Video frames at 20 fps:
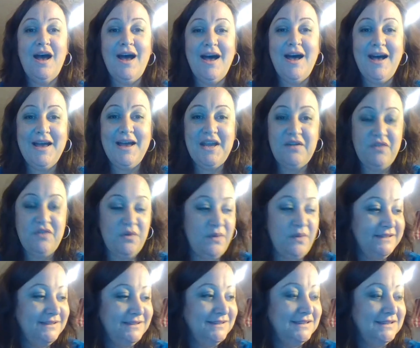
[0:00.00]
Hi
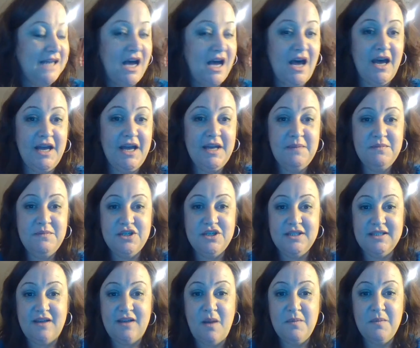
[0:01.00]
everyone, I'm
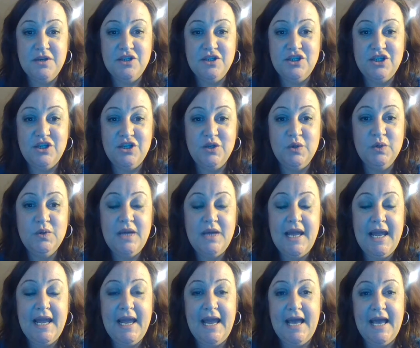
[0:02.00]
just coming to you
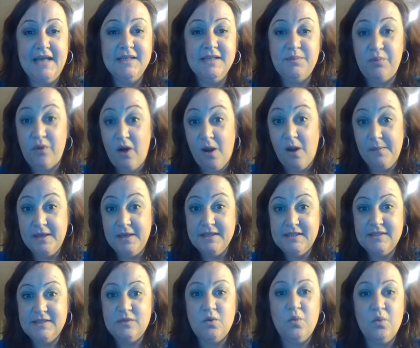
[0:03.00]
as
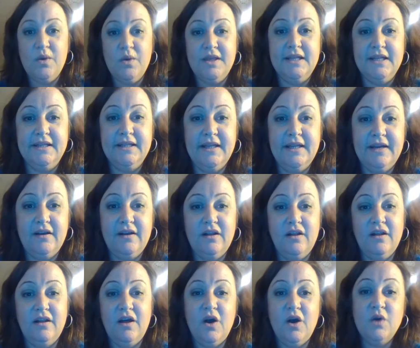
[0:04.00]
promised with a
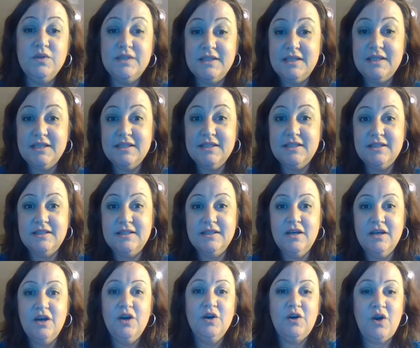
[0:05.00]
little hostess
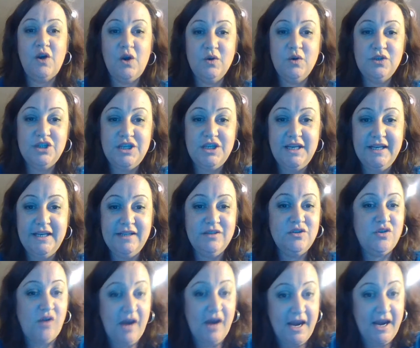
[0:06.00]
coaching
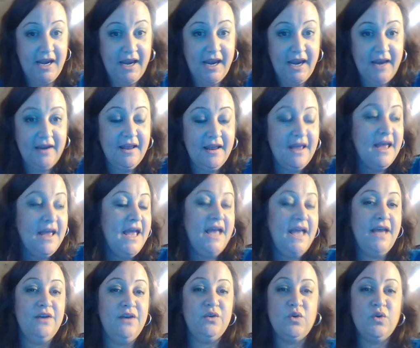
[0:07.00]
training.
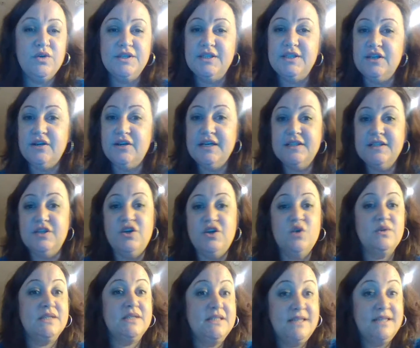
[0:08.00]
And of course, there is
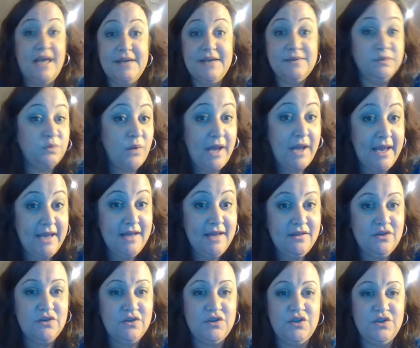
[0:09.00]
no set way,
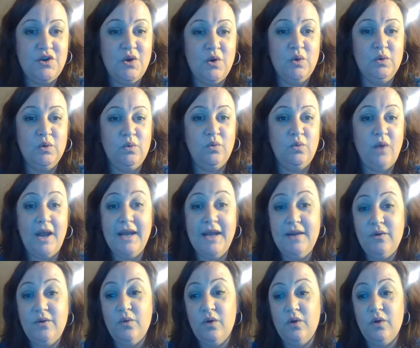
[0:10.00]
there's no right
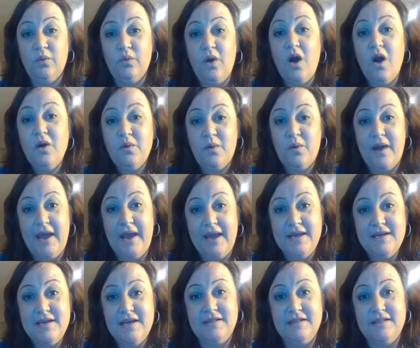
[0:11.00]
or wrong
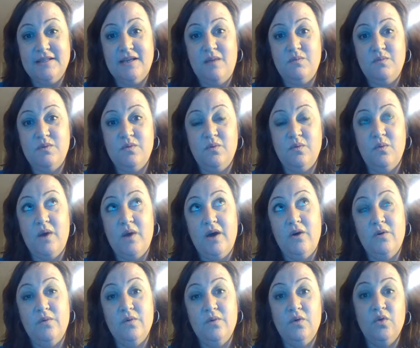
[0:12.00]
way, except,
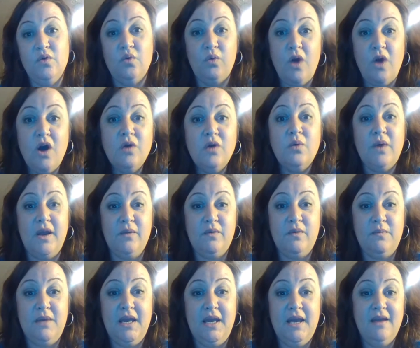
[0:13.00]
well, the wrong way
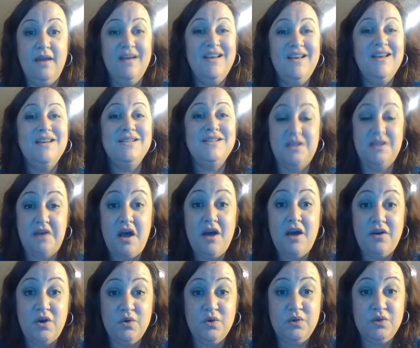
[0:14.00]
would be to
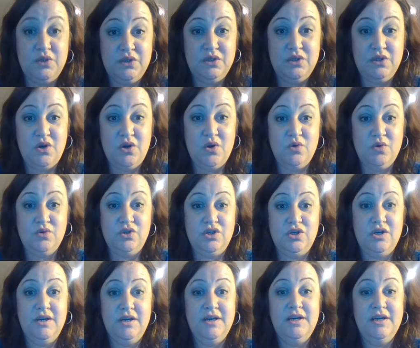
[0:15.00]
not hostess coach
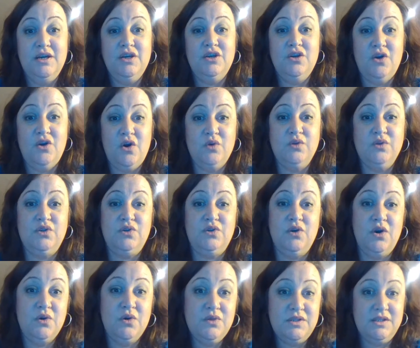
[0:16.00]
your host or
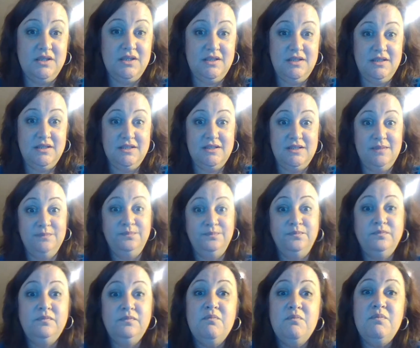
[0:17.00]
hostesses,
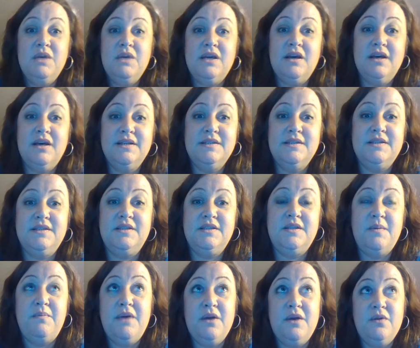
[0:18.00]
because
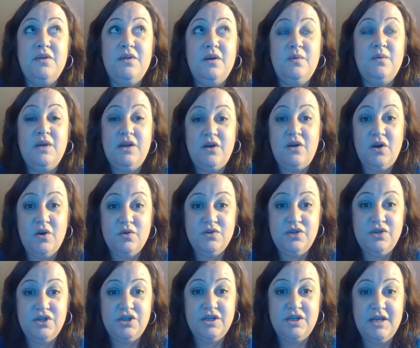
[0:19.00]
the better that we
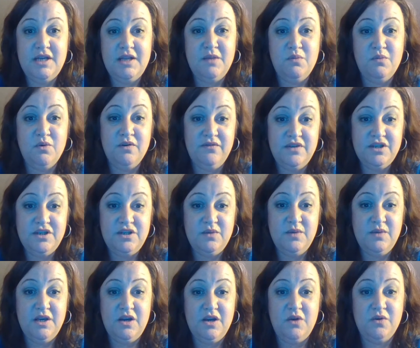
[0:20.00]
coach and the more efficient
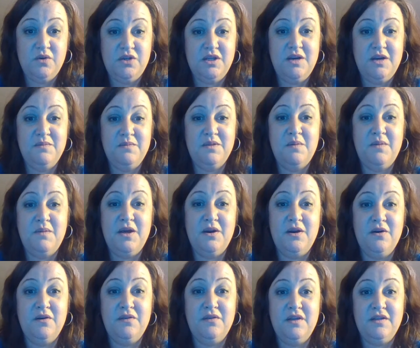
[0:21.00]
we coach them, the
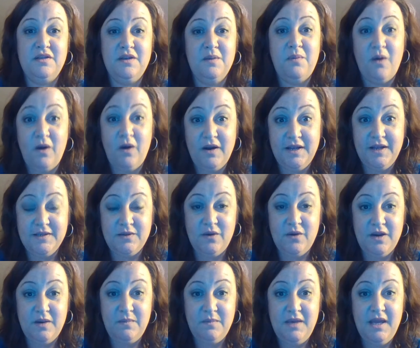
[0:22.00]
better that their party is
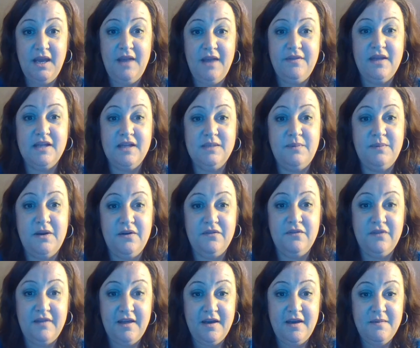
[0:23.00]
going to be. And that's better
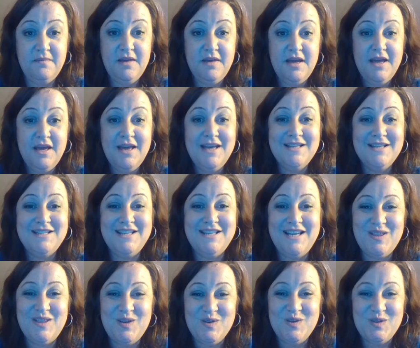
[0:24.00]
for them to
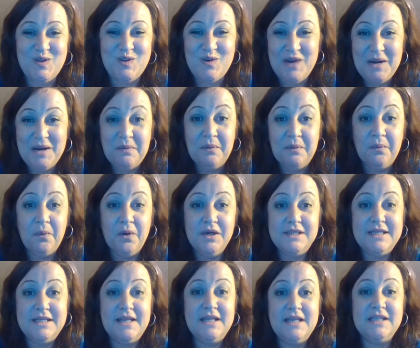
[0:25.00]
get those great
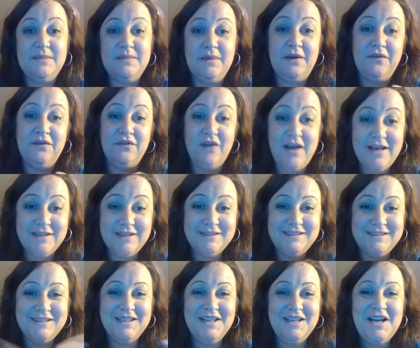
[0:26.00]
rewards, and that's better for
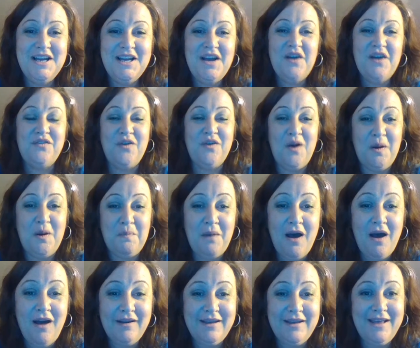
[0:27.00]
us for our
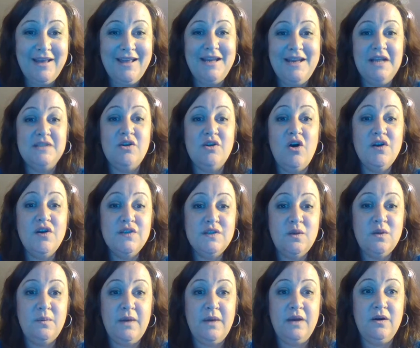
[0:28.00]
pocket. And it's
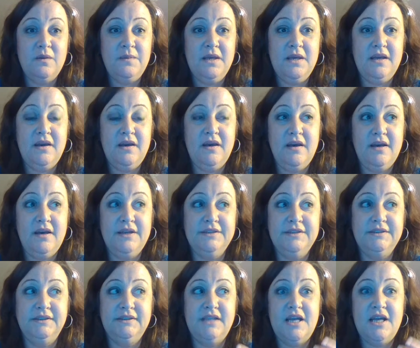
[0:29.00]
also better
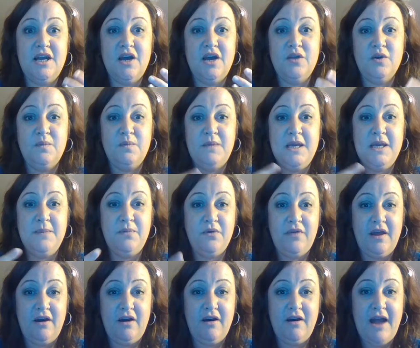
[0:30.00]
because then other people
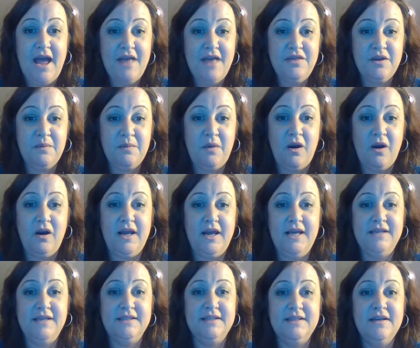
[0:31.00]
that are at their
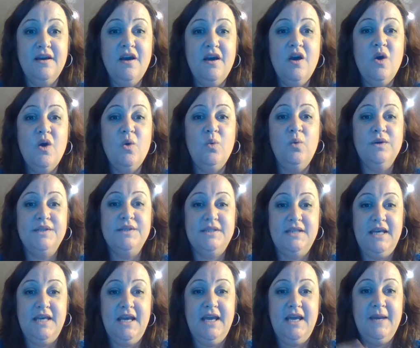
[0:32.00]
parties will
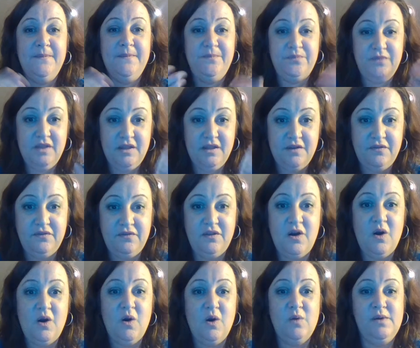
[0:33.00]
see the
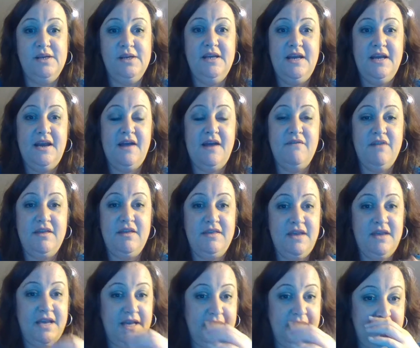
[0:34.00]
flow and
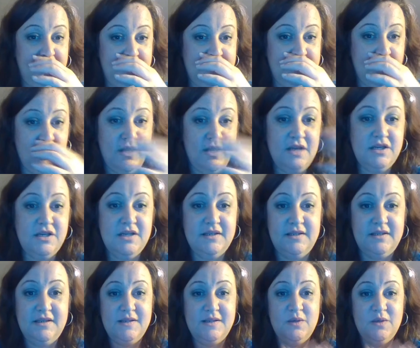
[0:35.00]
everything. And so
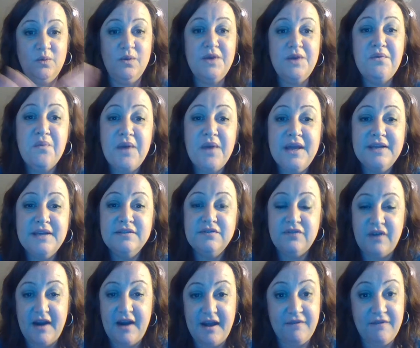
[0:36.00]
it's a win-win
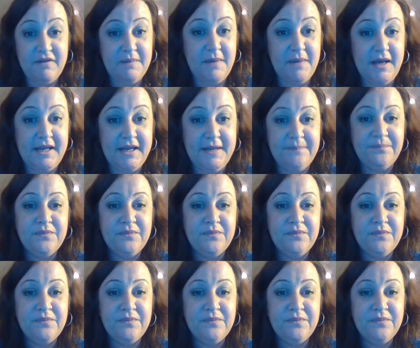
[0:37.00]
for everybody.